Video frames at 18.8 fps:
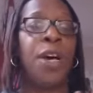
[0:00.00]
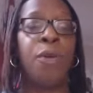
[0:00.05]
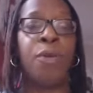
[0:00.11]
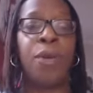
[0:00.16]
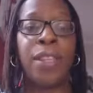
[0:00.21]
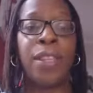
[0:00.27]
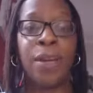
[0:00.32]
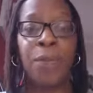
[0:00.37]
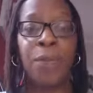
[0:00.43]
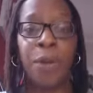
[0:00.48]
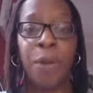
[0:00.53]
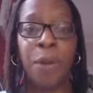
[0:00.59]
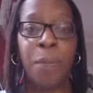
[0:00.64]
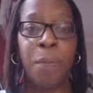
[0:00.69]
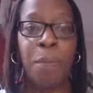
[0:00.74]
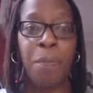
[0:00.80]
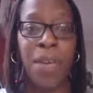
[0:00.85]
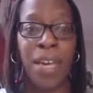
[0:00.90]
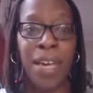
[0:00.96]
where they want to
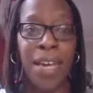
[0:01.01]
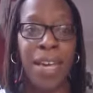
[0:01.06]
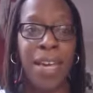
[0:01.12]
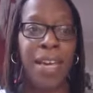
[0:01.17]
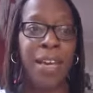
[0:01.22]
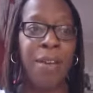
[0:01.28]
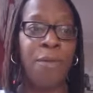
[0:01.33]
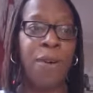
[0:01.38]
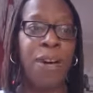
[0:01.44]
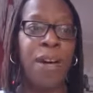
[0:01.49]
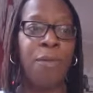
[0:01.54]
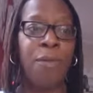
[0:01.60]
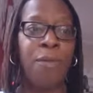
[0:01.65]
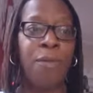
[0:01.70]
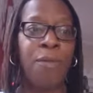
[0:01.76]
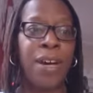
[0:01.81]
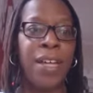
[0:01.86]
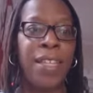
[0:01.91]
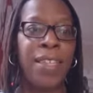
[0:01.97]
be, where,
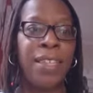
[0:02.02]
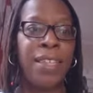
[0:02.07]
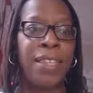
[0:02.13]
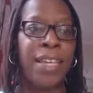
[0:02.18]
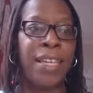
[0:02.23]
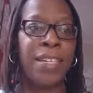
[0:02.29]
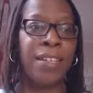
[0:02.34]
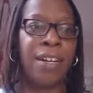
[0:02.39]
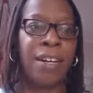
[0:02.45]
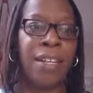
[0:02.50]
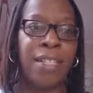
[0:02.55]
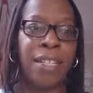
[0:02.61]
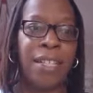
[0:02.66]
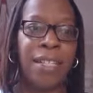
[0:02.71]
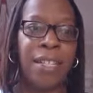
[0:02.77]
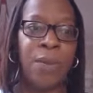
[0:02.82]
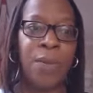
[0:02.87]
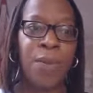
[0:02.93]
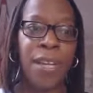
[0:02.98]
where they start
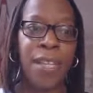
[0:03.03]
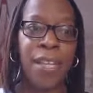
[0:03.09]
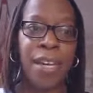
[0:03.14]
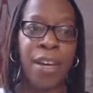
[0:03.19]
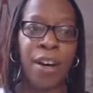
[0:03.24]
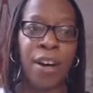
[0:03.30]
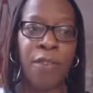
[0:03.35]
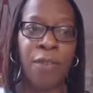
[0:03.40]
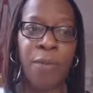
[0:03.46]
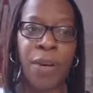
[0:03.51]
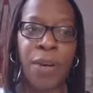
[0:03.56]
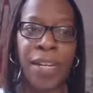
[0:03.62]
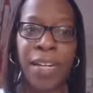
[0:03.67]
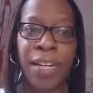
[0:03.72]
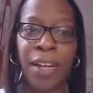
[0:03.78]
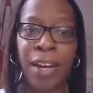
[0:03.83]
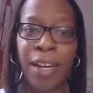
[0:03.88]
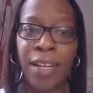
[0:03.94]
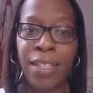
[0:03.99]
assessing where they are and where
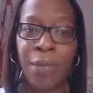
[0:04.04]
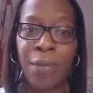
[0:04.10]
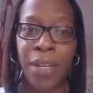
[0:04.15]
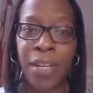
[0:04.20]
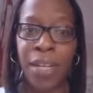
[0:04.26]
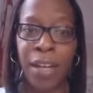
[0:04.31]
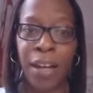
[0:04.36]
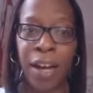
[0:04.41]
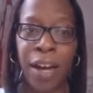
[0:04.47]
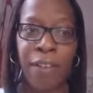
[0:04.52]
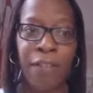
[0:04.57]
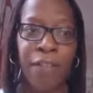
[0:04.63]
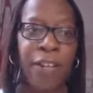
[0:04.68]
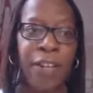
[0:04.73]
they'd like to be in life.